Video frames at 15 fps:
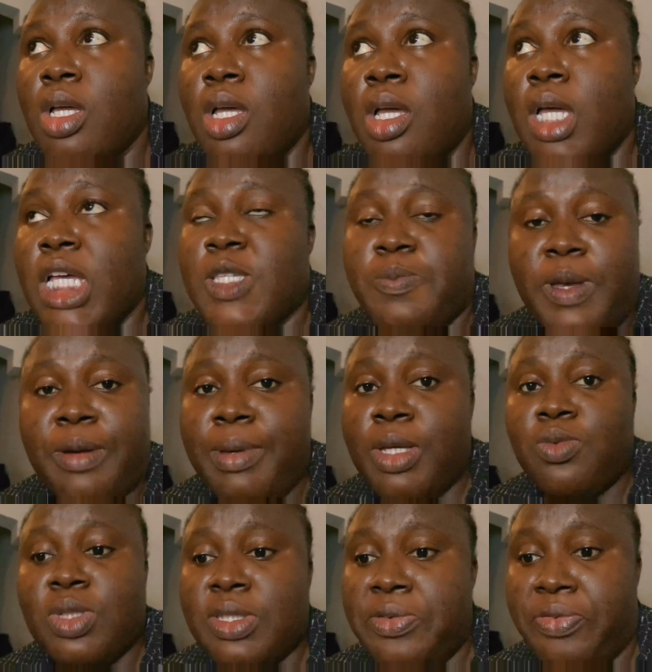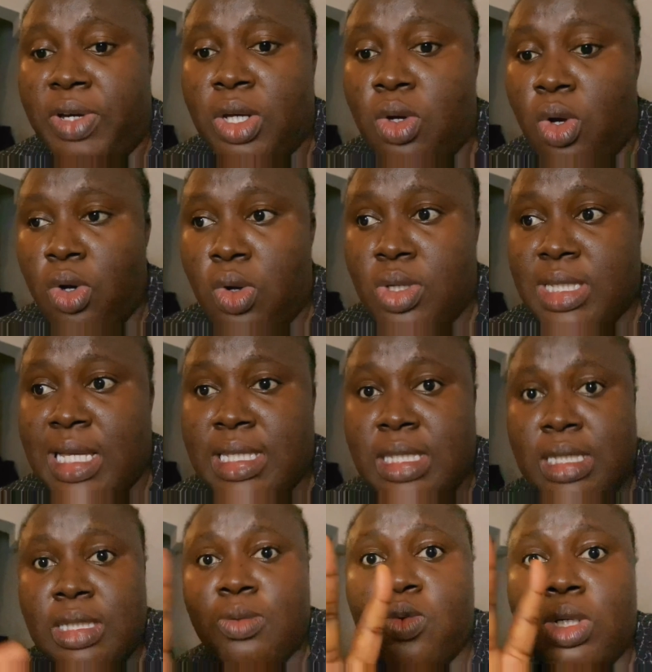experiment with different colors and
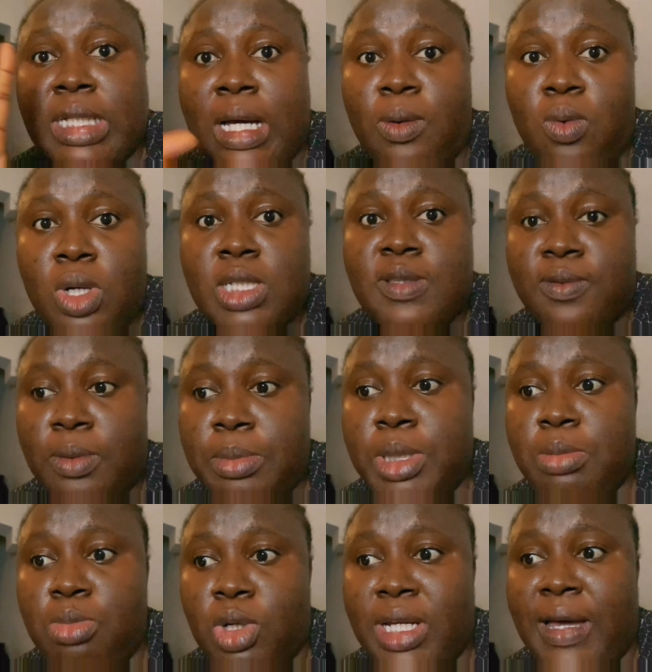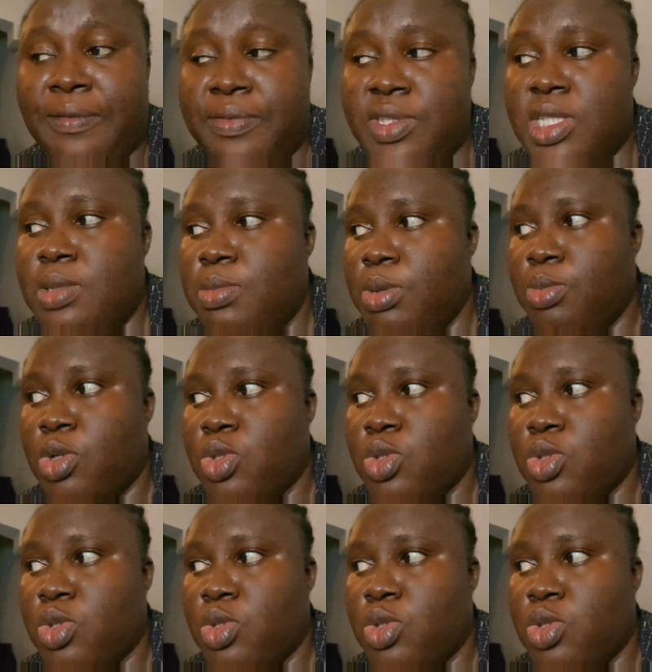see the one that works for me more, that fits me more.